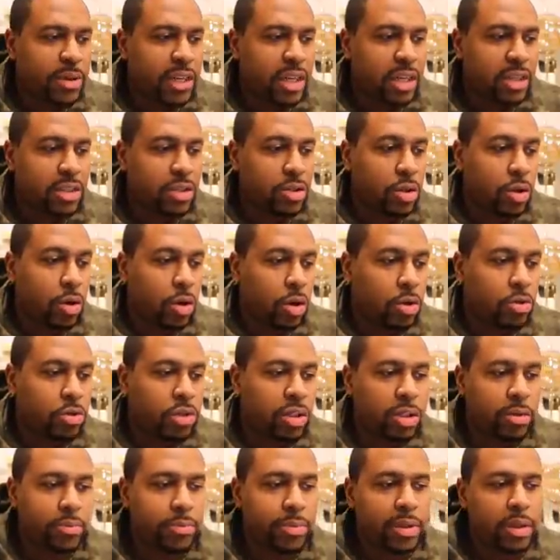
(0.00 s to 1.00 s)
because on
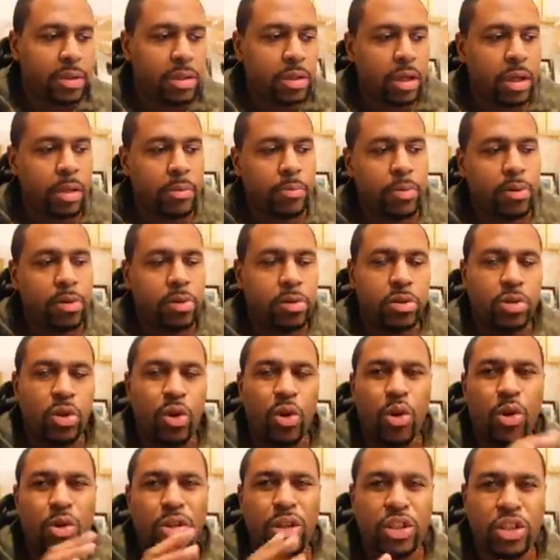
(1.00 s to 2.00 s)
AutoTempest, it pulls
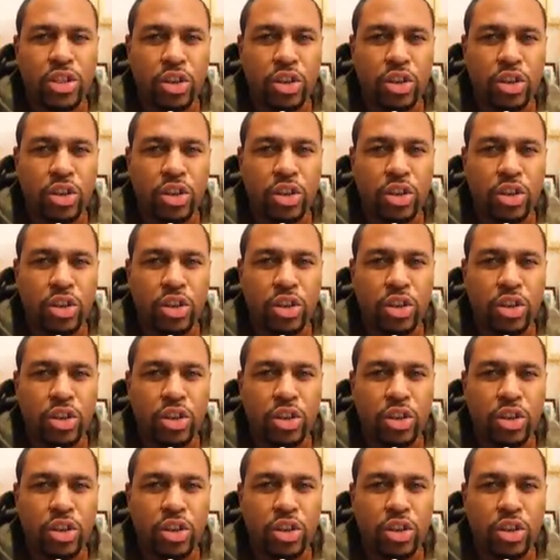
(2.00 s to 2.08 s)
all the